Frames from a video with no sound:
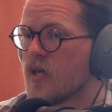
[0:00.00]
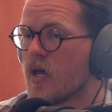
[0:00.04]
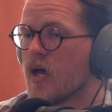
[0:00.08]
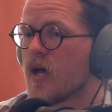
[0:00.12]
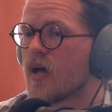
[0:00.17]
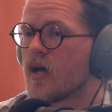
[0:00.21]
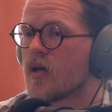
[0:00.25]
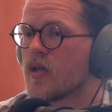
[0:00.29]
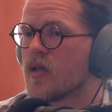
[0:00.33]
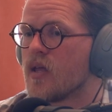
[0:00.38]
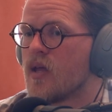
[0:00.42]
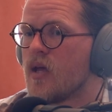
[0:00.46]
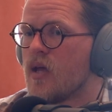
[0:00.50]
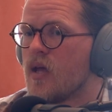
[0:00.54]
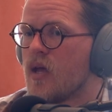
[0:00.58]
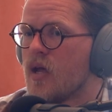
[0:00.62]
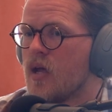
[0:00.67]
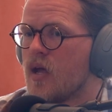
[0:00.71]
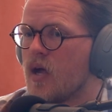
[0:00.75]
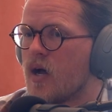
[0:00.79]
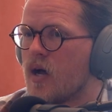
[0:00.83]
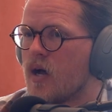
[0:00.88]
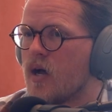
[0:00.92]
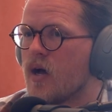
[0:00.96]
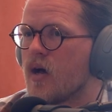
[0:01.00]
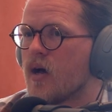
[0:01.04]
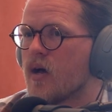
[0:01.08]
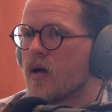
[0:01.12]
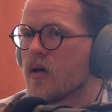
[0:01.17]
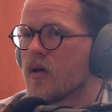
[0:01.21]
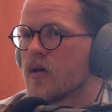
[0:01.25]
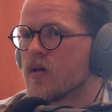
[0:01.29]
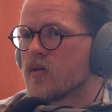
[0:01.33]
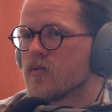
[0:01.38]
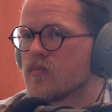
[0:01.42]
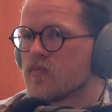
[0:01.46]
Yeah.
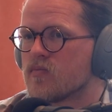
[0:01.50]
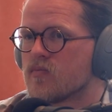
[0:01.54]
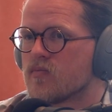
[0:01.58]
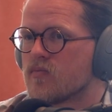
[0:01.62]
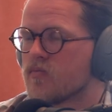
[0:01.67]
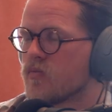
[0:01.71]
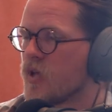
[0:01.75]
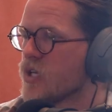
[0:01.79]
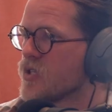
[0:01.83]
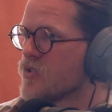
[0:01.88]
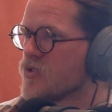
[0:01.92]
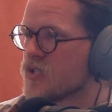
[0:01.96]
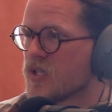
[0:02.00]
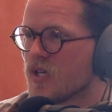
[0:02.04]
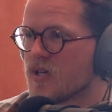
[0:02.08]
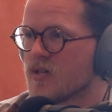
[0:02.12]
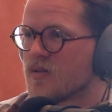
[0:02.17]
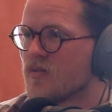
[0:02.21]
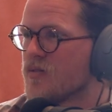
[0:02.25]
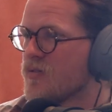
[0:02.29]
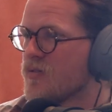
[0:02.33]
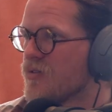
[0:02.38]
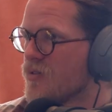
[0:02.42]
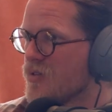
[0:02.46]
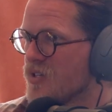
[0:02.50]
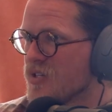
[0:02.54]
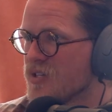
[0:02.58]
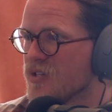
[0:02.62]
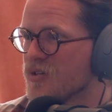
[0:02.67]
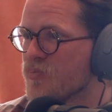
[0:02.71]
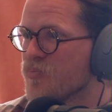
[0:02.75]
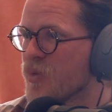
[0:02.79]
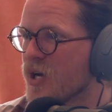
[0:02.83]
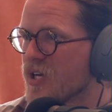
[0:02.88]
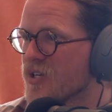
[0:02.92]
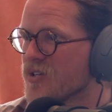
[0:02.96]
Like you said,
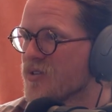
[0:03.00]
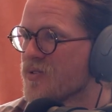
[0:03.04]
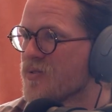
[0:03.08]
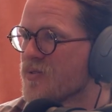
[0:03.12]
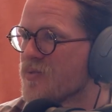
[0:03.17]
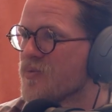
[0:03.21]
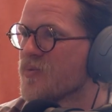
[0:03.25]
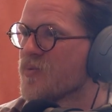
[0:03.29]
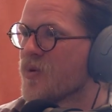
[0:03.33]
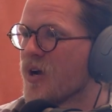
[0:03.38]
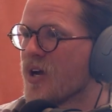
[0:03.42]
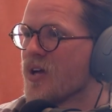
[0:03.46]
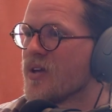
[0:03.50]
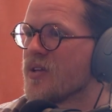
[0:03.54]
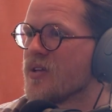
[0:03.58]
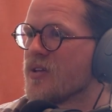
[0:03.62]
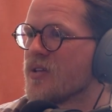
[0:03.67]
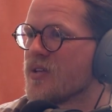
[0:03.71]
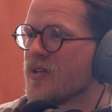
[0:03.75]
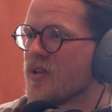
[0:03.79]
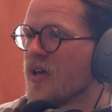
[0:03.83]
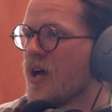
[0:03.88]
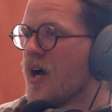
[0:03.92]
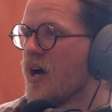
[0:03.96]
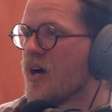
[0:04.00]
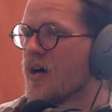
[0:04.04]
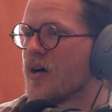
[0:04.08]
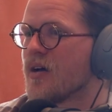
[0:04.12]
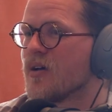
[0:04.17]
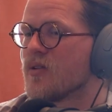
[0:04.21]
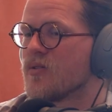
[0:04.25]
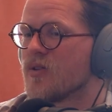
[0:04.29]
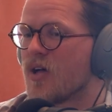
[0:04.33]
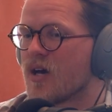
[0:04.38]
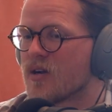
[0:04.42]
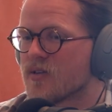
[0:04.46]
needed money, right?
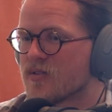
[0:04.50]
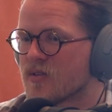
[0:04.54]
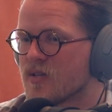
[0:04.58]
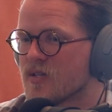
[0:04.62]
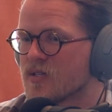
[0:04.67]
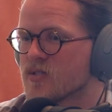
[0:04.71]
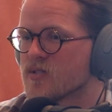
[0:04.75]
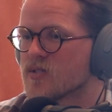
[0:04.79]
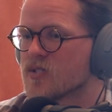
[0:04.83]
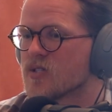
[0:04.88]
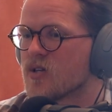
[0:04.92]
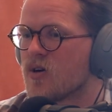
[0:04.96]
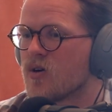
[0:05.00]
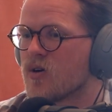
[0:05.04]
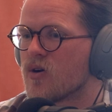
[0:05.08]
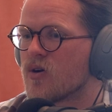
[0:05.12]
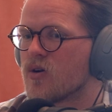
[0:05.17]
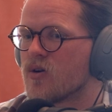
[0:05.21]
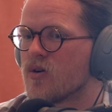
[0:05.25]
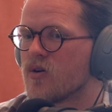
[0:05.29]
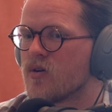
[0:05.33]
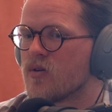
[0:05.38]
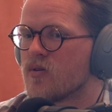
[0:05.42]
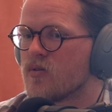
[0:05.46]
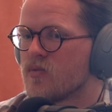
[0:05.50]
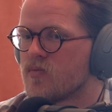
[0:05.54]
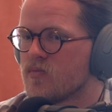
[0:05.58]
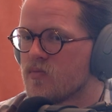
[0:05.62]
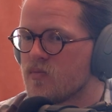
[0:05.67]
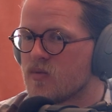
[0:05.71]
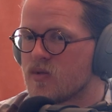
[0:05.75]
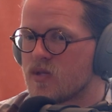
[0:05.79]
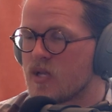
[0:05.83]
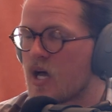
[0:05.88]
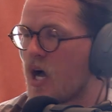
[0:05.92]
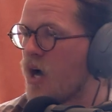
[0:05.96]
A lot of things are
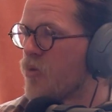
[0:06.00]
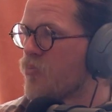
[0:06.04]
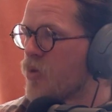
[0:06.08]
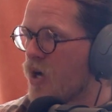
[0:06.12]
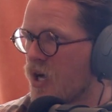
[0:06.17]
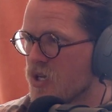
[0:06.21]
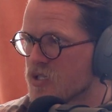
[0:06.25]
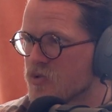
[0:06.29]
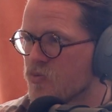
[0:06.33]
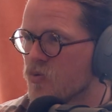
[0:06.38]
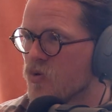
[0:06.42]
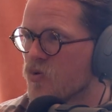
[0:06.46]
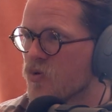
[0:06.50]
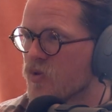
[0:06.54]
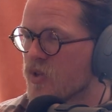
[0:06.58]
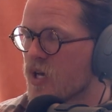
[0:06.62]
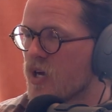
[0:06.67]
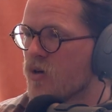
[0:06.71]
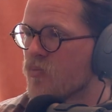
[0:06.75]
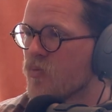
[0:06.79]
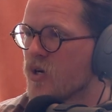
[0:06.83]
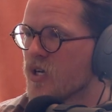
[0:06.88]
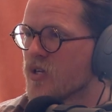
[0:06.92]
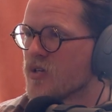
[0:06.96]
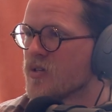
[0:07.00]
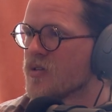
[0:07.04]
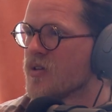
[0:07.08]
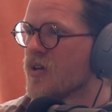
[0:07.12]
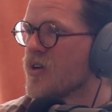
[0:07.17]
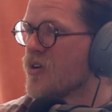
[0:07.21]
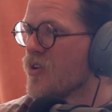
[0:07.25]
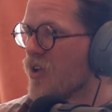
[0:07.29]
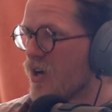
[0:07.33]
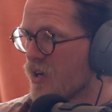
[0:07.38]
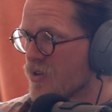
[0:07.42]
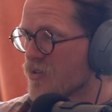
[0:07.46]
not possible without money,
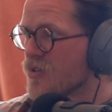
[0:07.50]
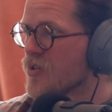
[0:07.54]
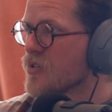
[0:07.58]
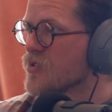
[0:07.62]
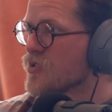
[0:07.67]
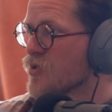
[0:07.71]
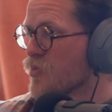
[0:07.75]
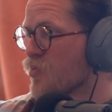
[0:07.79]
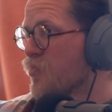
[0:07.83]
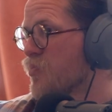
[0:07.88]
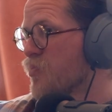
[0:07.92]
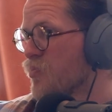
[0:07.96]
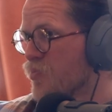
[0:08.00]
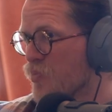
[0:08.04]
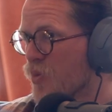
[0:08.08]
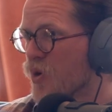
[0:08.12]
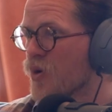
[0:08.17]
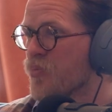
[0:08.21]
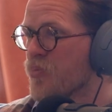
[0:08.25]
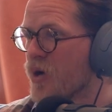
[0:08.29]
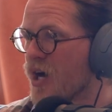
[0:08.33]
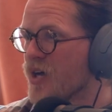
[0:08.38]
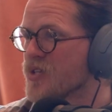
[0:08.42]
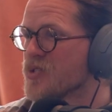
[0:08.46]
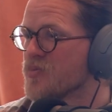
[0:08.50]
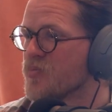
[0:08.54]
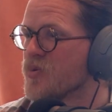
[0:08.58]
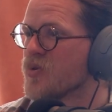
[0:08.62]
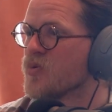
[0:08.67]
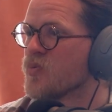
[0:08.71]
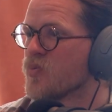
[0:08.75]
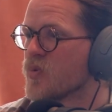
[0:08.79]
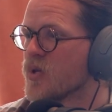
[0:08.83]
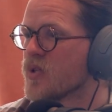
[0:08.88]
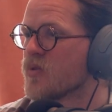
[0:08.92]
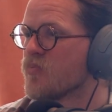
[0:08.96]
and a lot of things are more
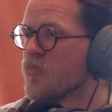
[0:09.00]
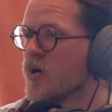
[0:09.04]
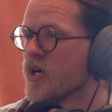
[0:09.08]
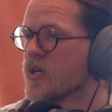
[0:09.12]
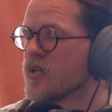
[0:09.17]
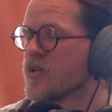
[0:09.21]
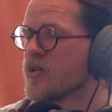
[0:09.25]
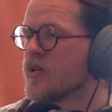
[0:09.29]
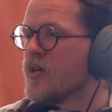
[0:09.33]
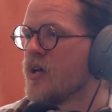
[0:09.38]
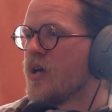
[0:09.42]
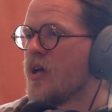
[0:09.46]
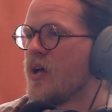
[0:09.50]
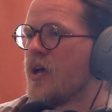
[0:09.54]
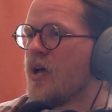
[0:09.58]
possible with money.